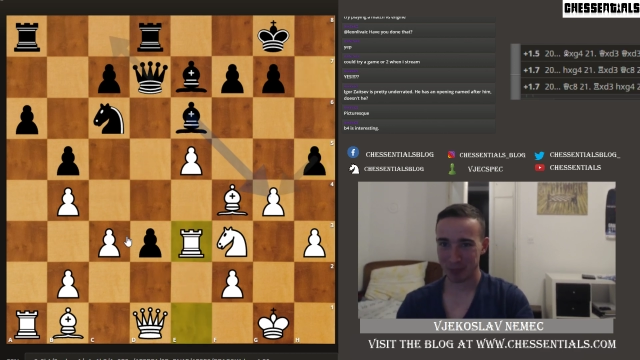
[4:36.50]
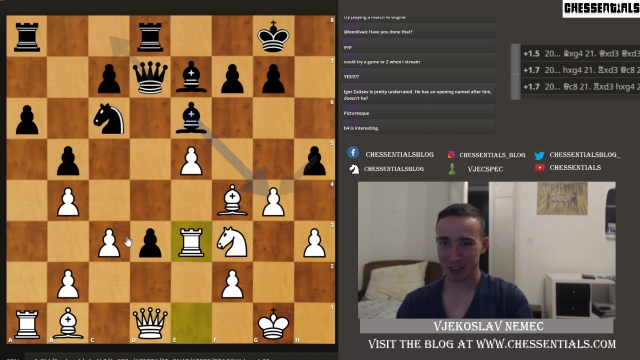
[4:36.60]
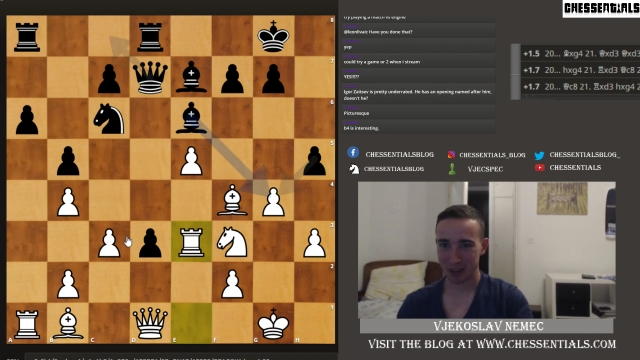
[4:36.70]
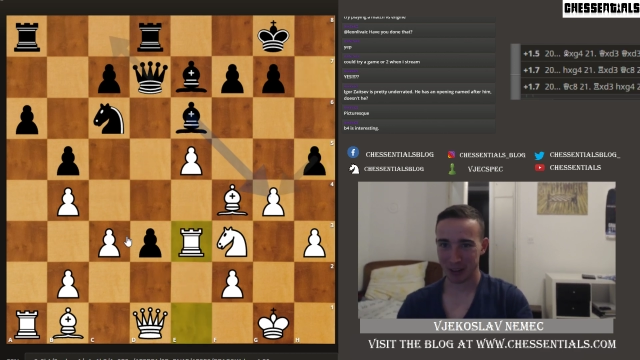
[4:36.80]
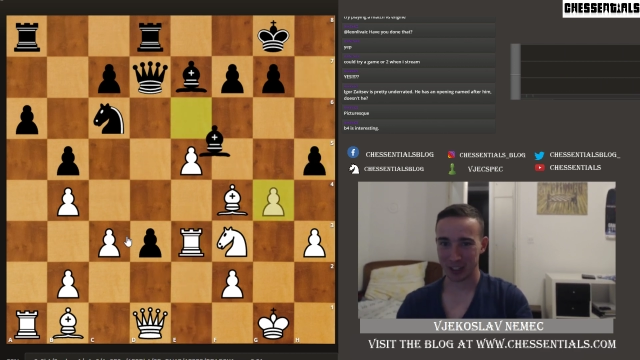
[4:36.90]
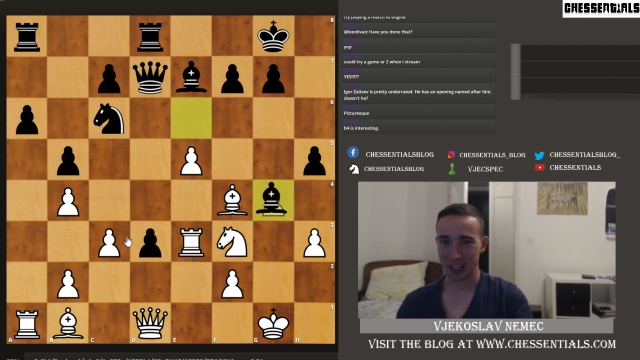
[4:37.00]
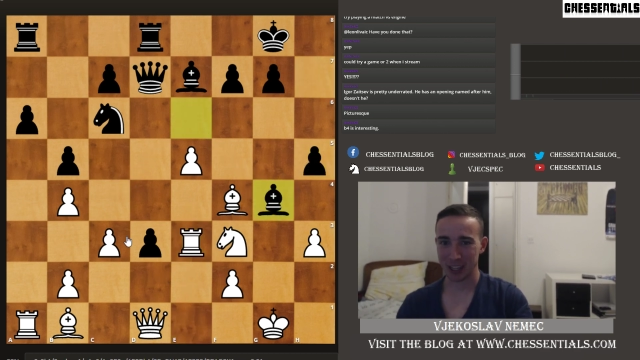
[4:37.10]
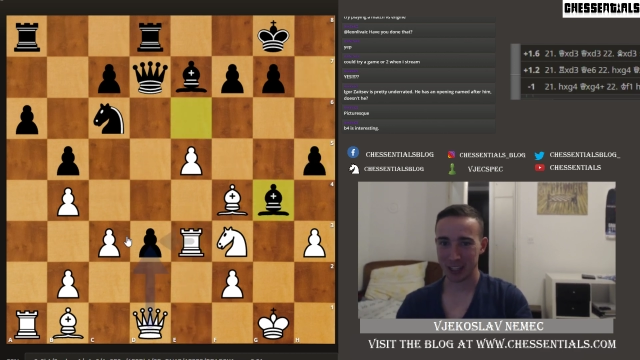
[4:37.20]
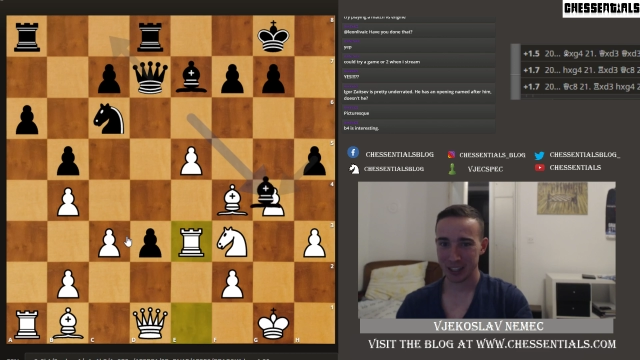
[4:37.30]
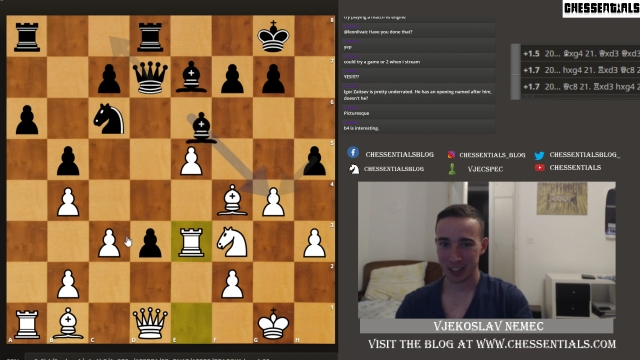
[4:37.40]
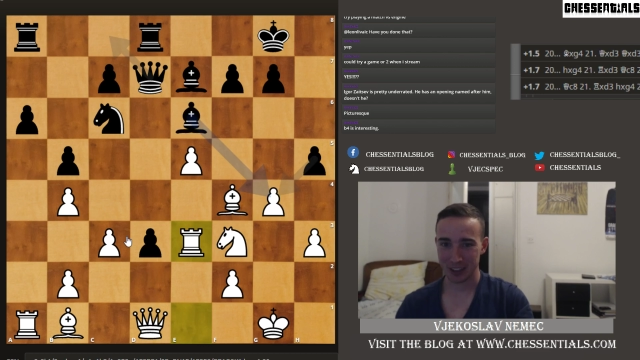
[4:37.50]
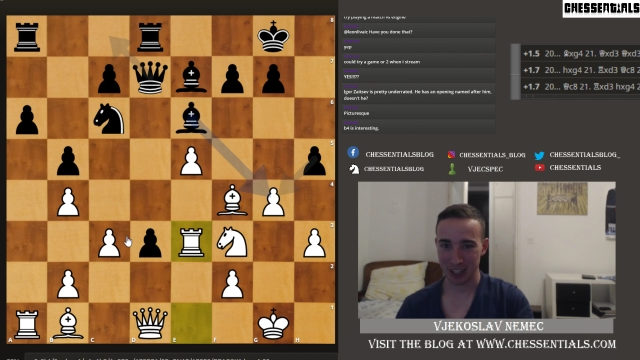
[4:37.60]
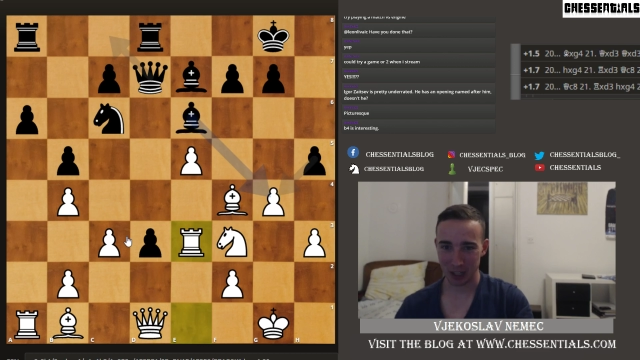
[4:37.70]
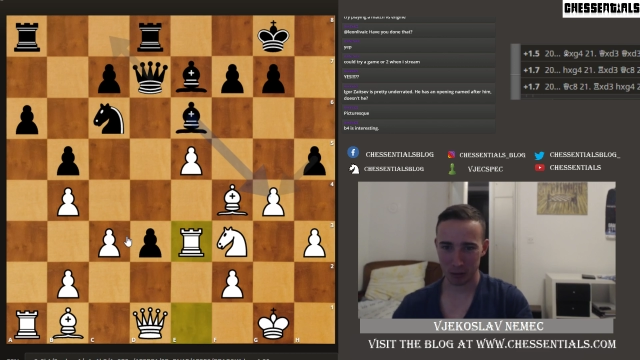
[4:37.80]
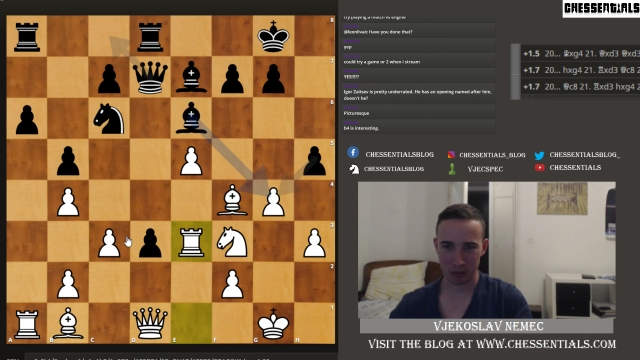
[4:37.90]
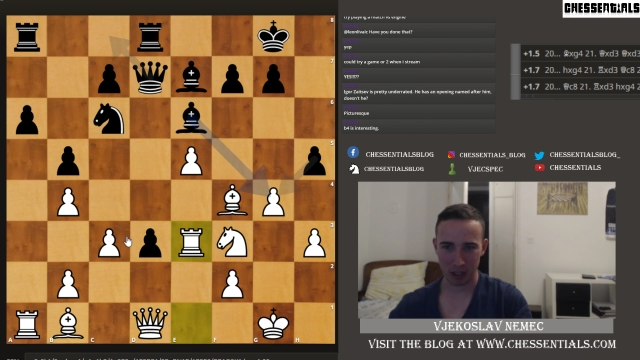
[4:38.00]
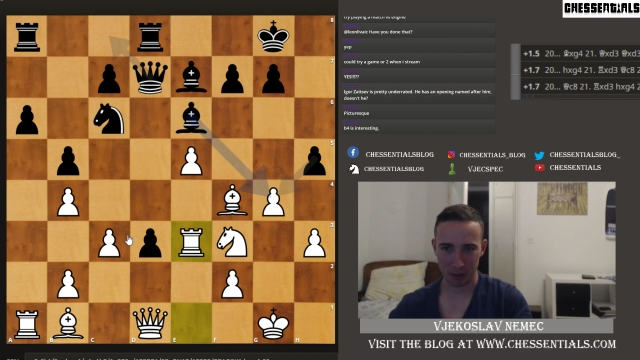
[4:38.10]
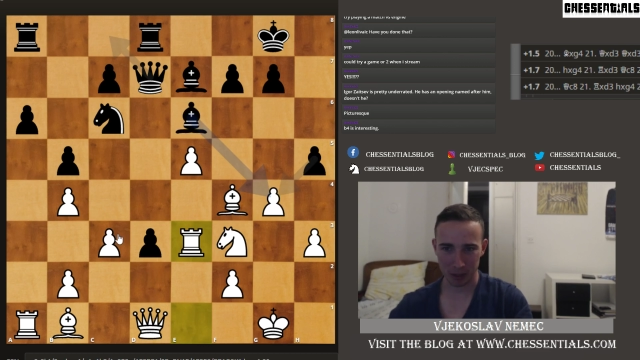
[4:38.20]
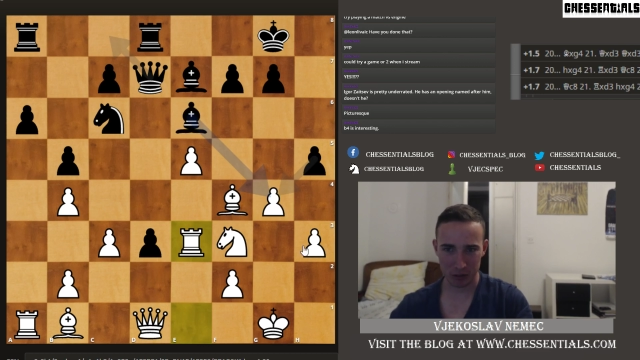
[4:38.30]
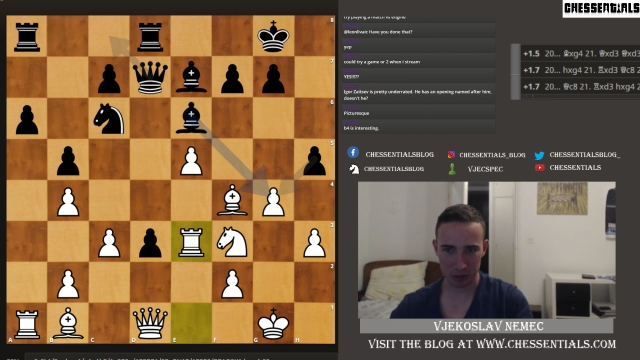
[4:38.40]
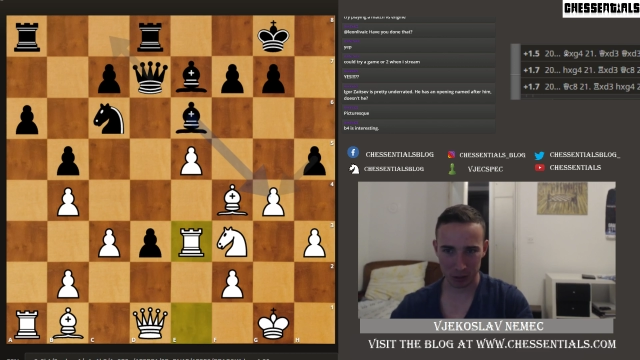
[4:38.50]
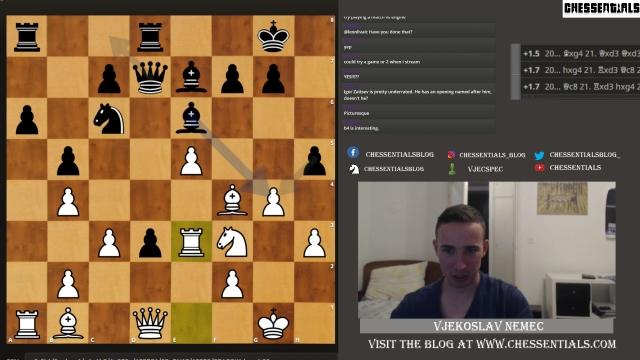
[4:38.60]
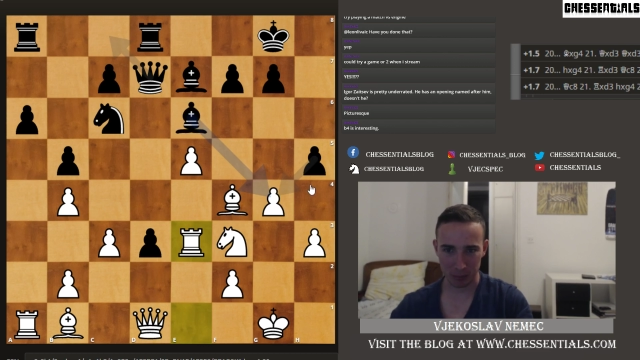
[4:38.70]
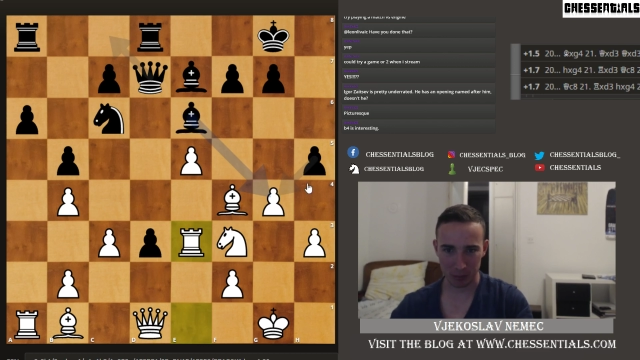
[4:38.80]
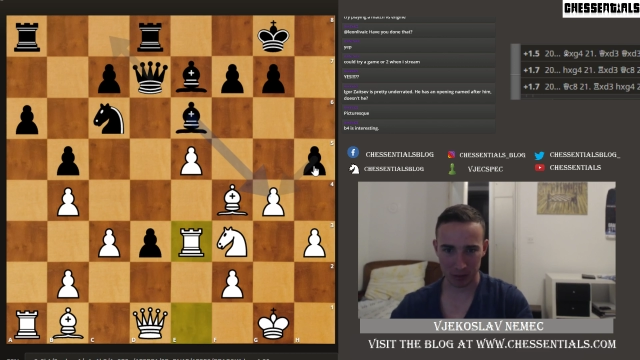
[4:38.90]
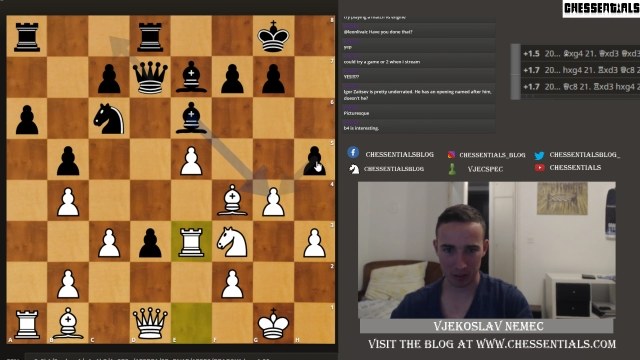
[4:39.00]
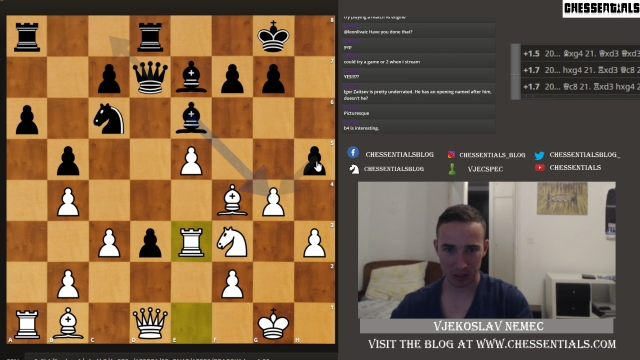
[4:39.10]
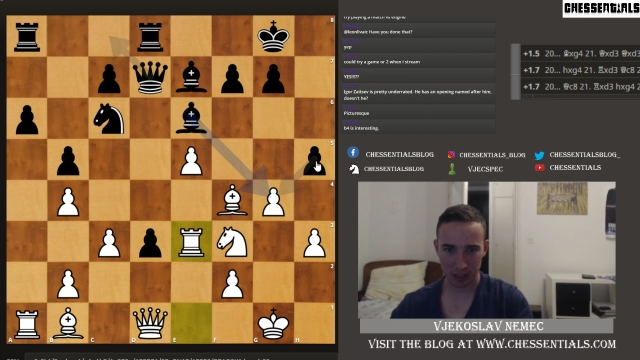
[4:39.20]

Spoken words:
Okay, and now I'm not sure what happens.